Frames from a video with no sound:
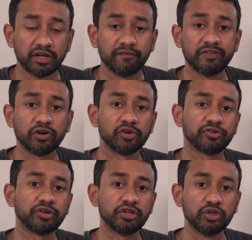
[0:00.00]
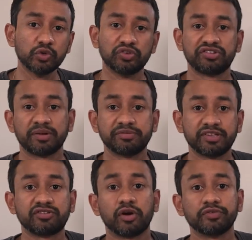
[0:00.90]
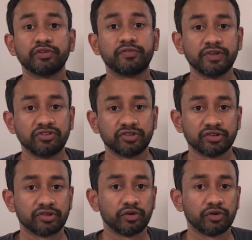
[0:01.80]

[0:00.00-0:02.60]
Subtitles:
we also use subsets of the features.